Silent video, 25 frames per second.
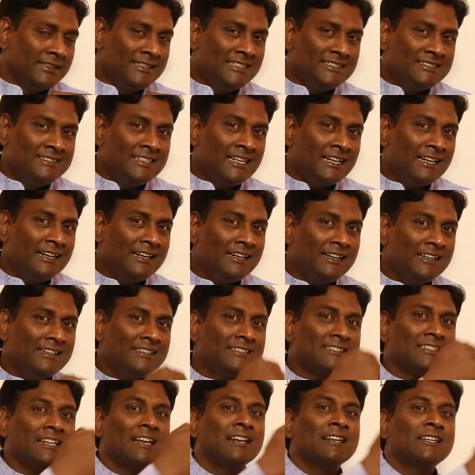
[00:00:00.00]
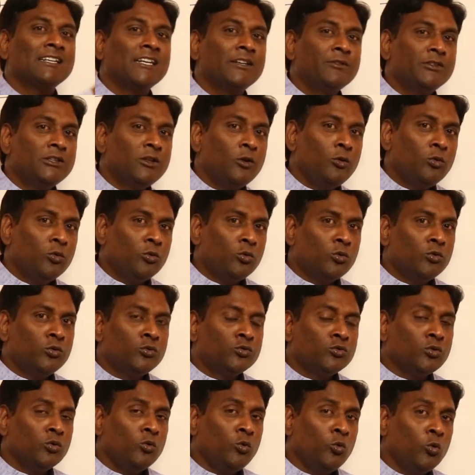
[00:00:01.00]
this generator is connected with the load,
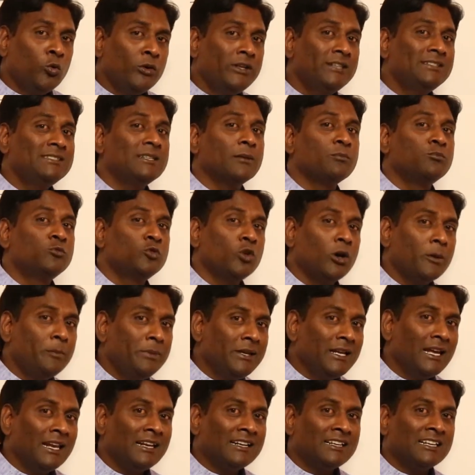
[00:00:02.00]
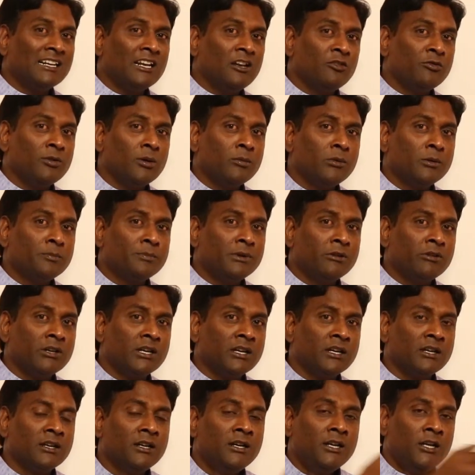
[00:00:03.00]
so load is absorbing electrical form of
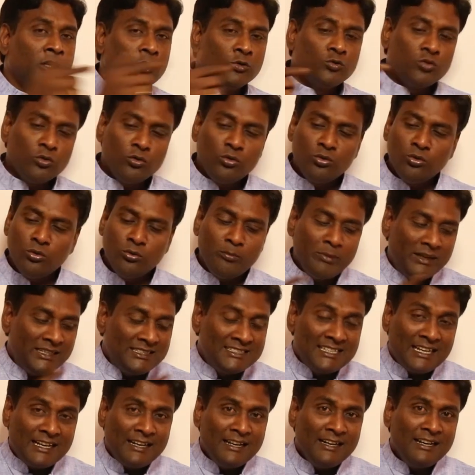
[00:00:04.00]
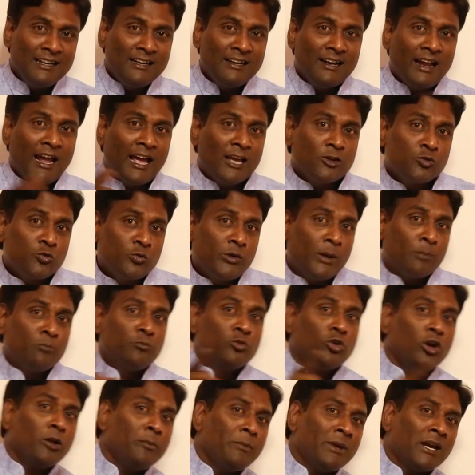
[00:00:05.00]
power, so my generator has to
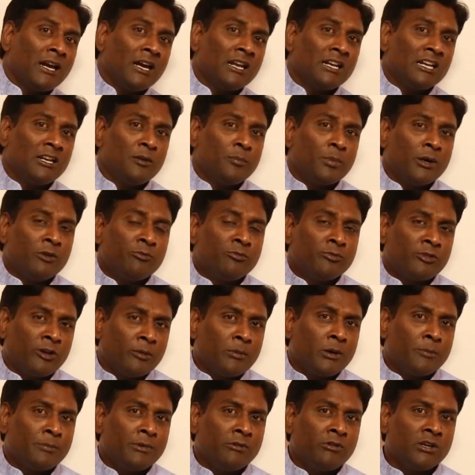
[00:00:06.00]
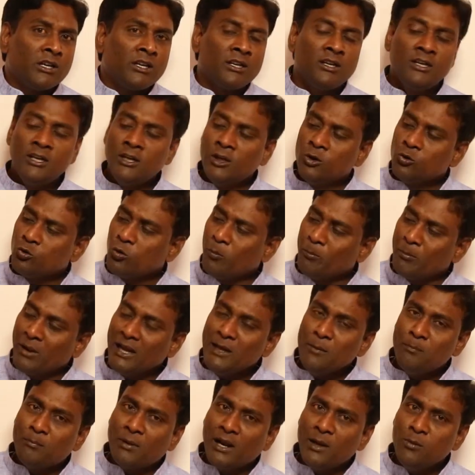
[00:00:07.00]
absorb mechanical form of power. So
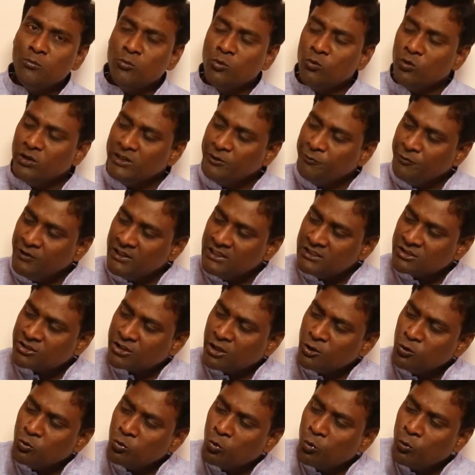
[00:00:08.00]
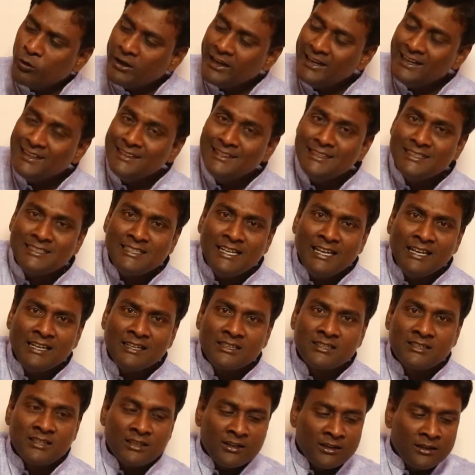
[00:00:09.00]
my prime mover, if it is trying to rotate in this
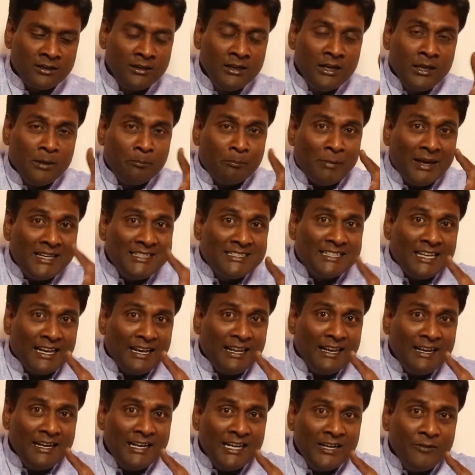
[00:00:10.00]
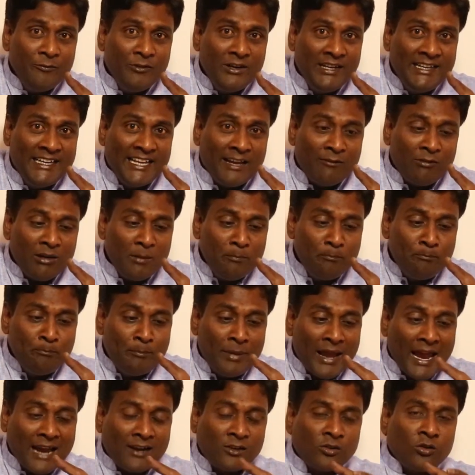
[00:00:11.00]
direction, my generator will develop
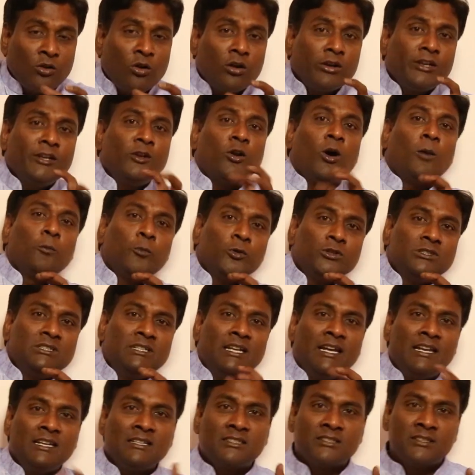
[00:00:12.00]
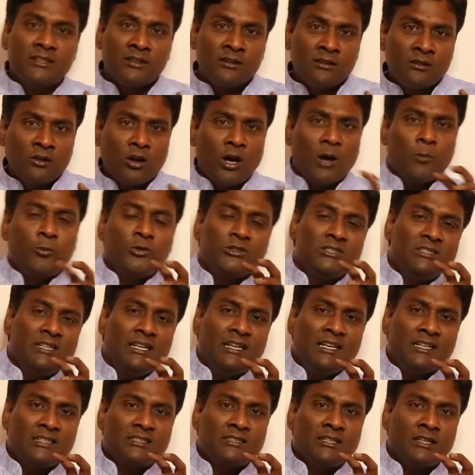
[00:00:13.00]
back torque in opposite direction, opposite
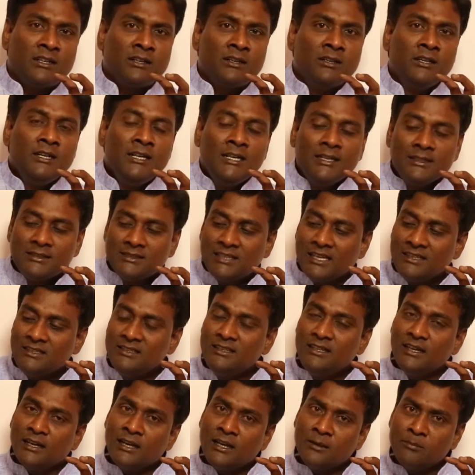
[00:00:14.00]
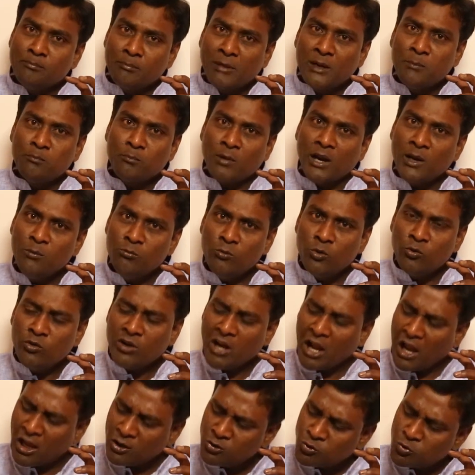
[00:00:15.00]
direction, such that my prime mover
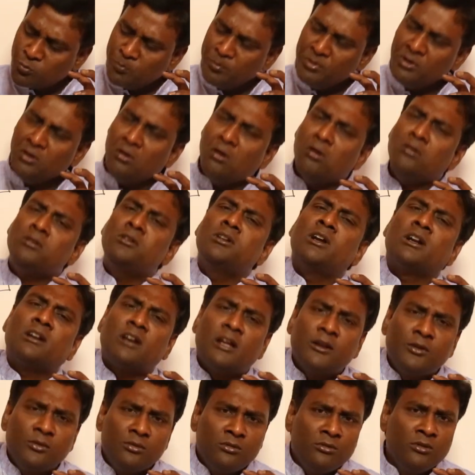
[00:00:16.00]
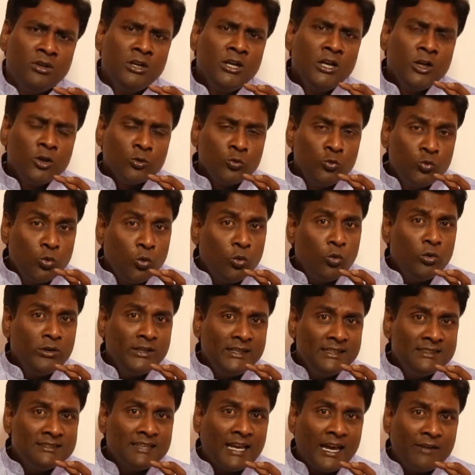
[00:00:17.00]
has to, beyond that, like you know, though
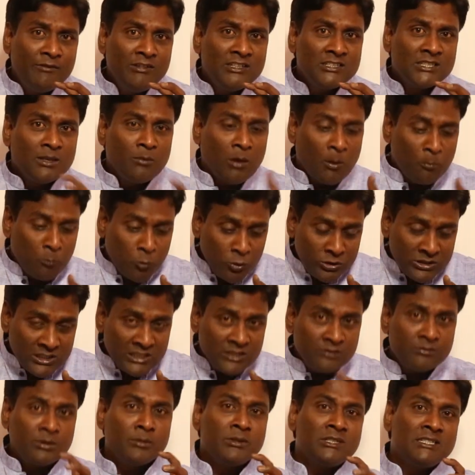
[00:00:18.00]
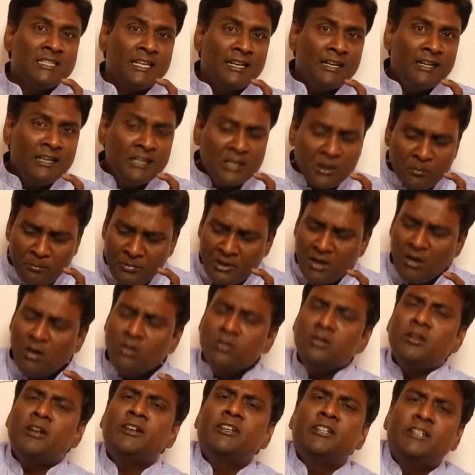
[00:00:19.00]
it is having some opposition from the generator,
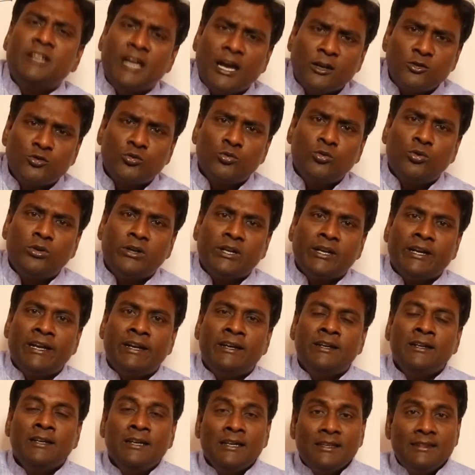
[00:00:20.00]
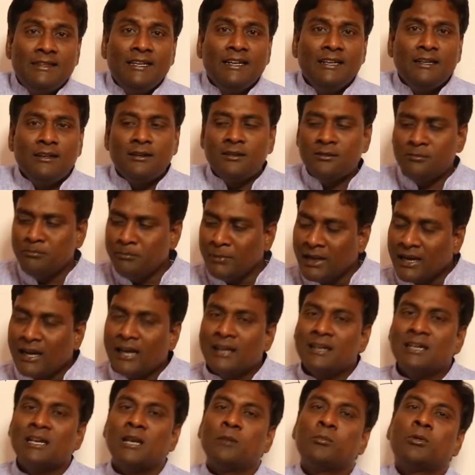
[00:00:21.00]
beyond that it has to rotate, then
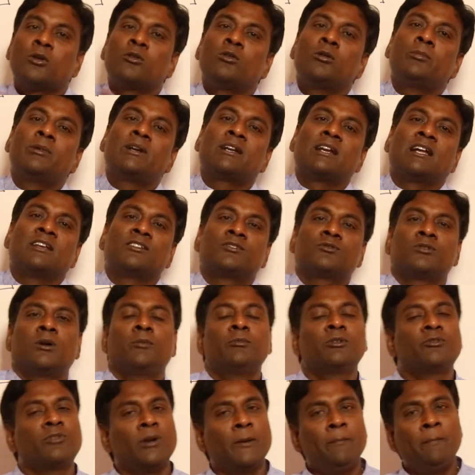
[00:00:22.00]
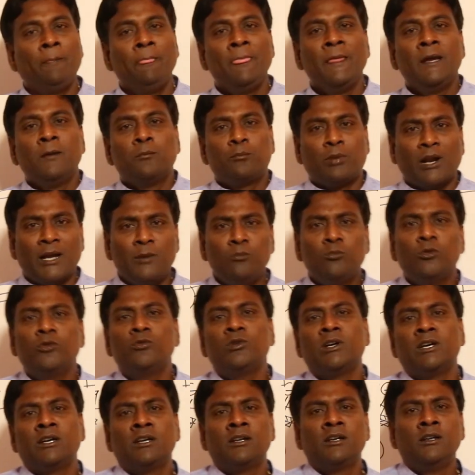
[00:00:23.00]
mechanical power will be transformed from prime
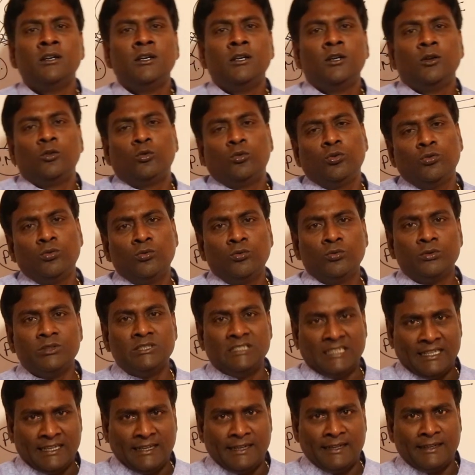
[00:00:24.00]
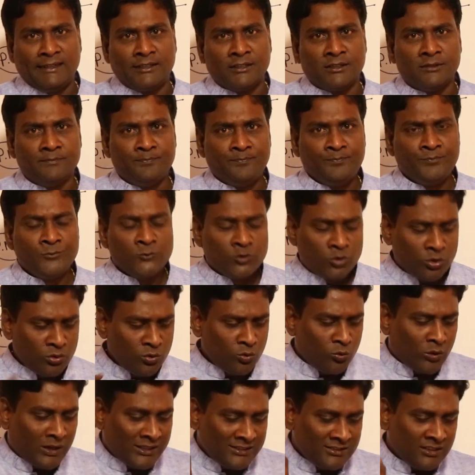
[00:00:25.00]
mover to generator. So
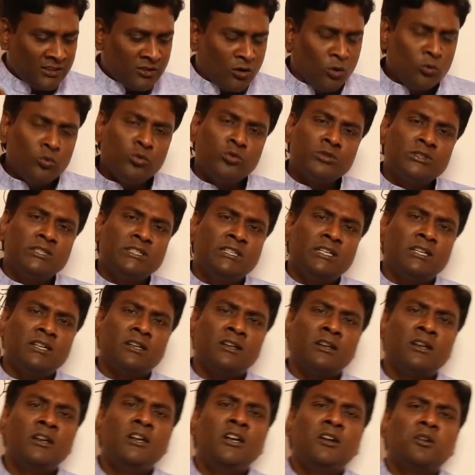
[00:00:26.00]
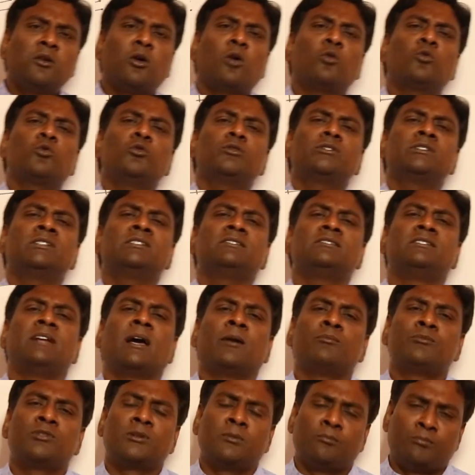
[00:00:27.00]
what is the conclusion here? Conclusion is
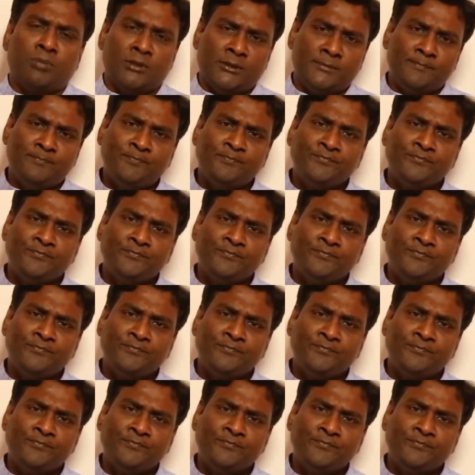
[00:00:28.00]
damn simple.